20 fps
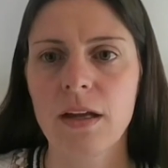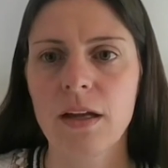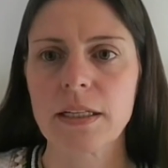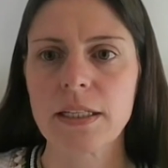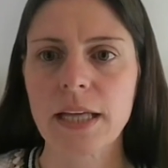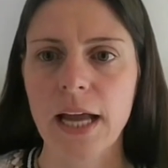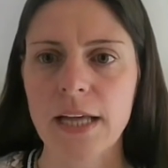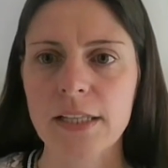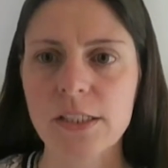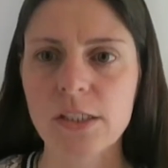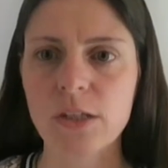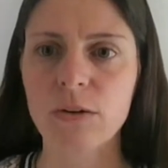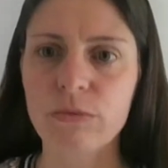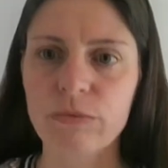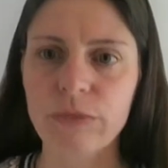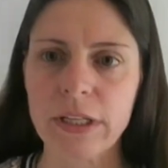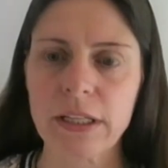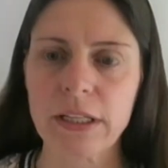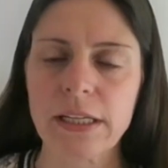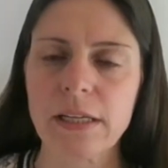Yeah, so
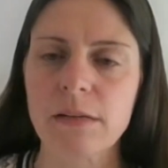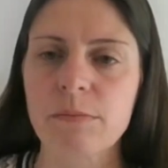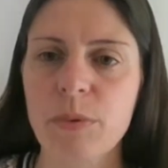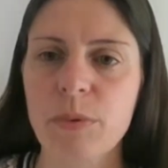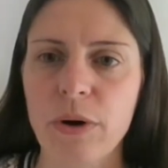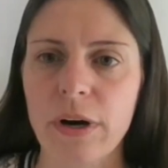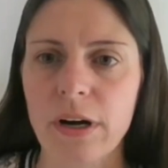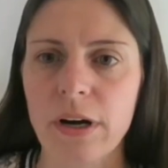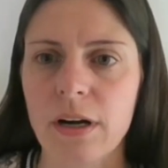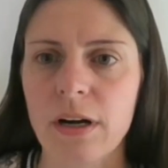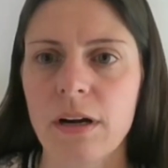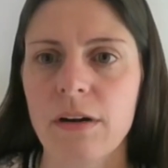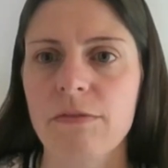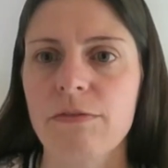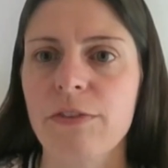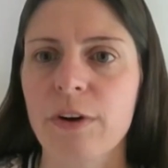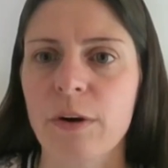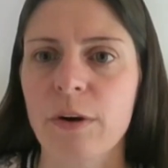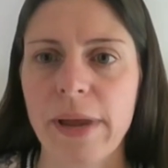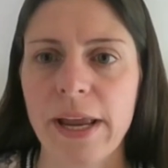really
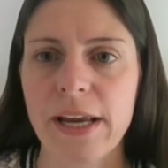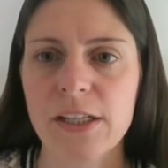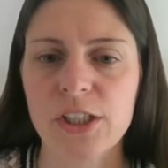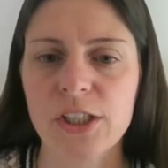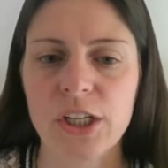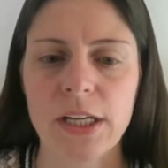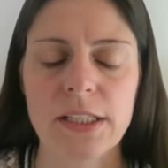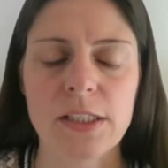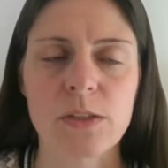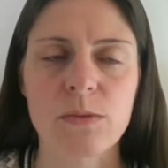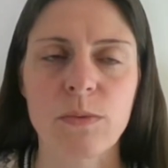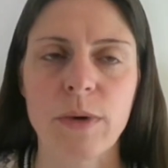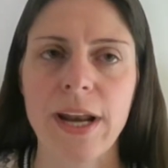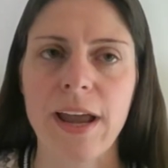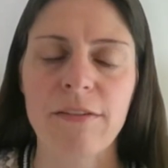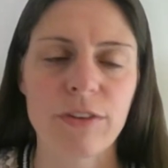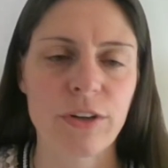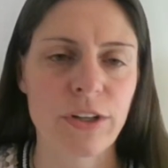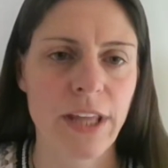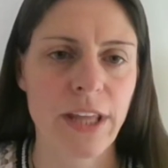important for patients
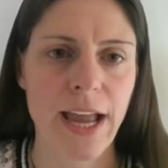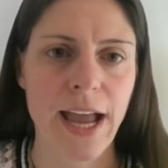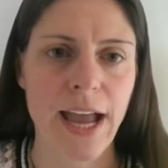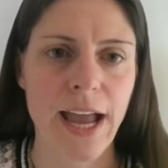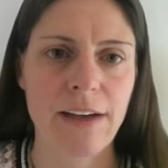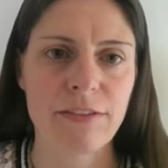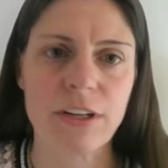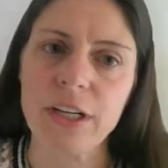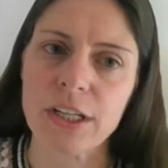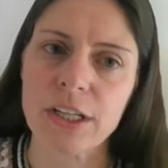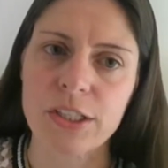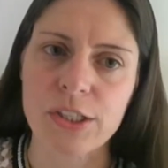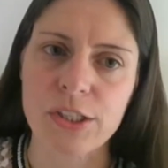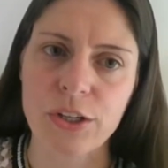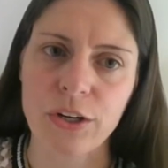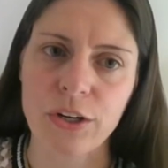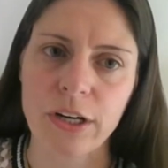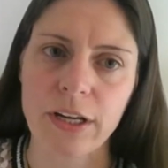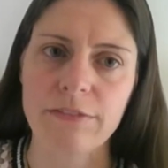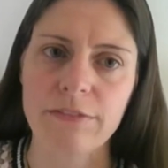whenever they have a
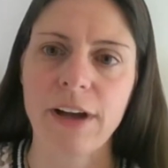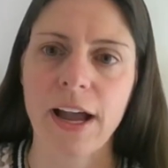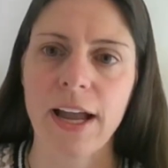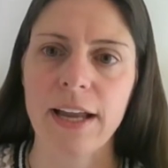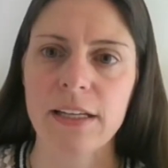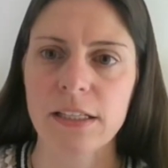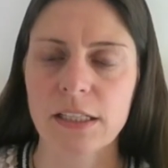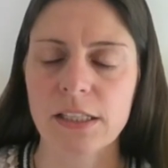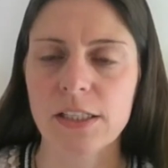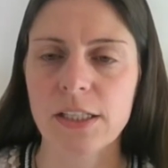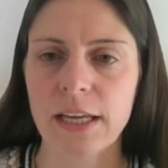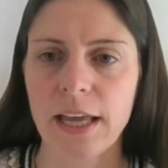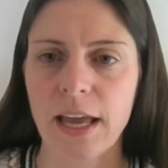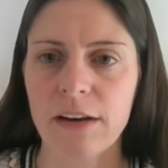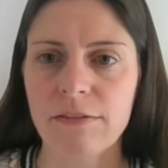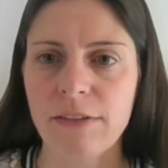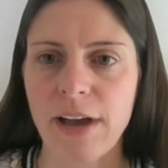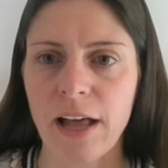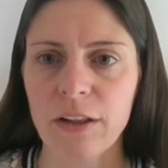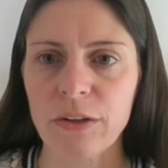concerning finding to get
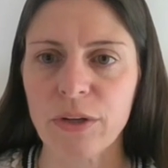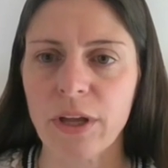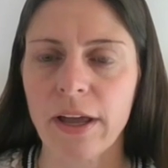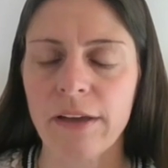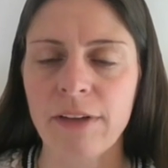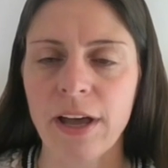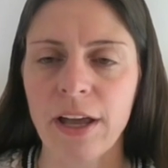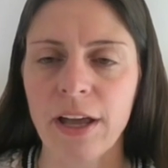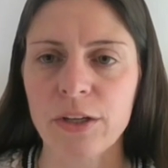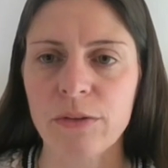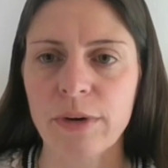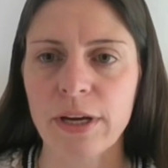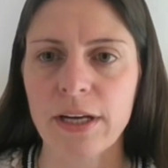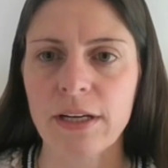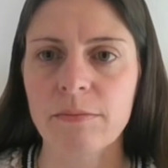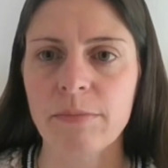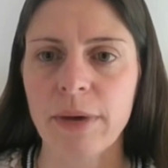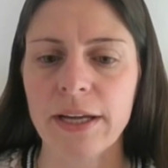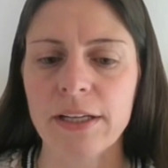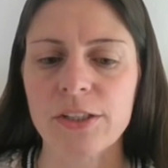evalu
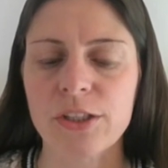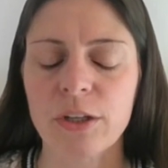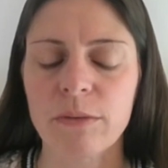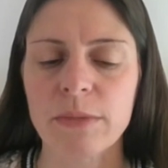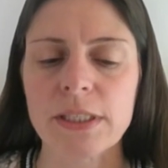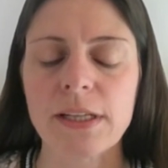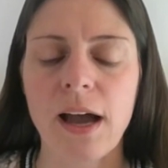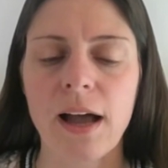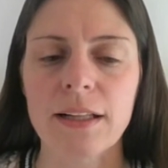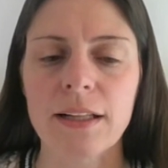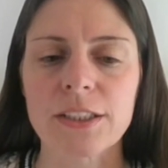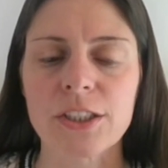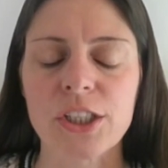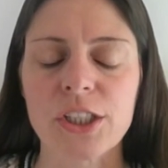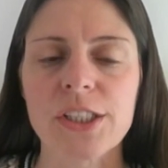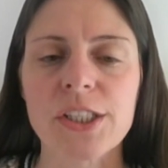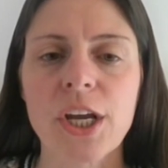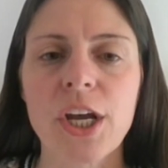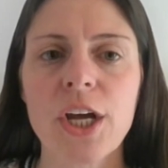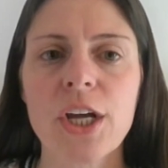evaluated by a
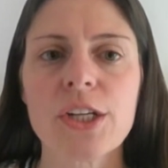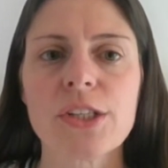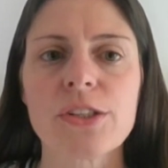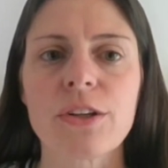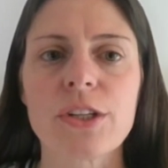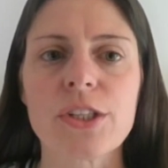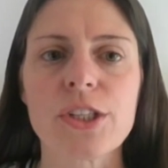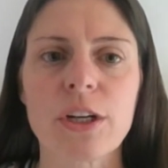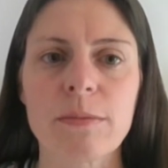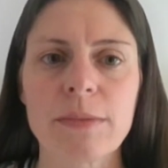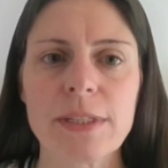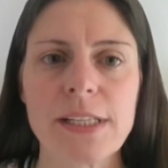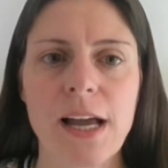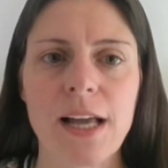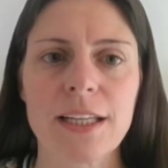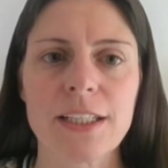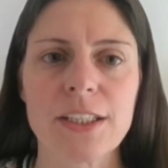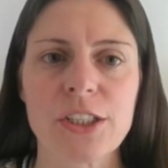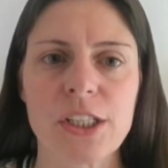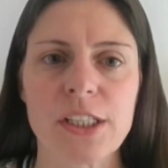dermatologist. So the
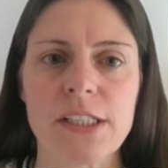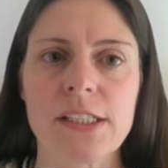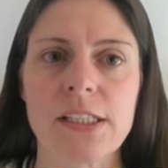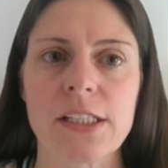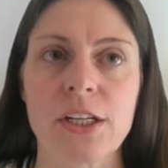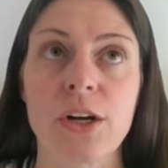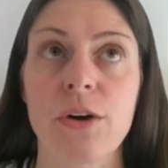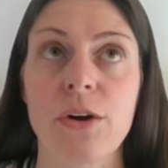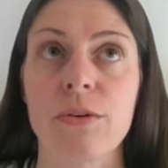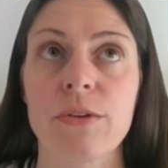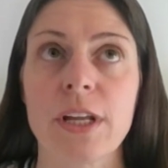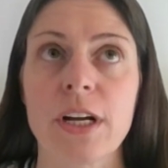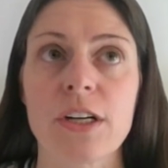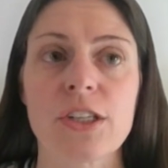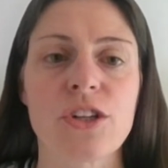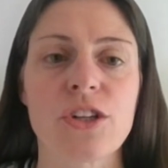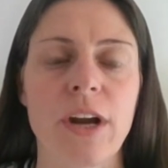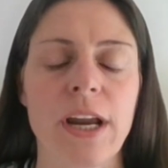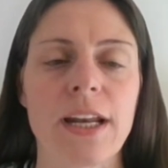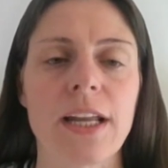dermatologist, you know, they're
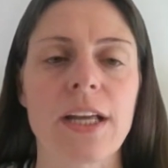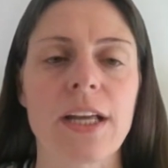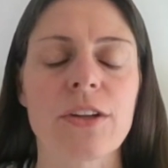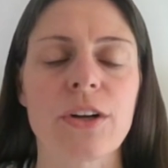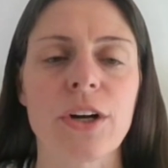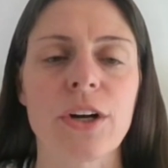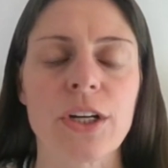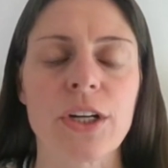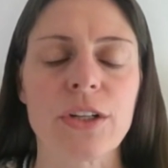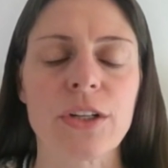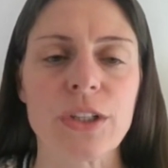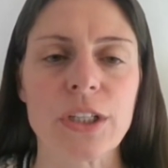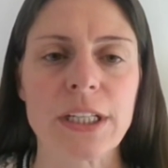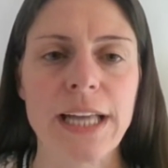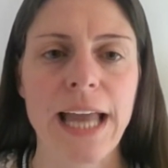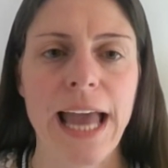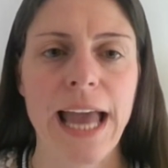training, they're going to look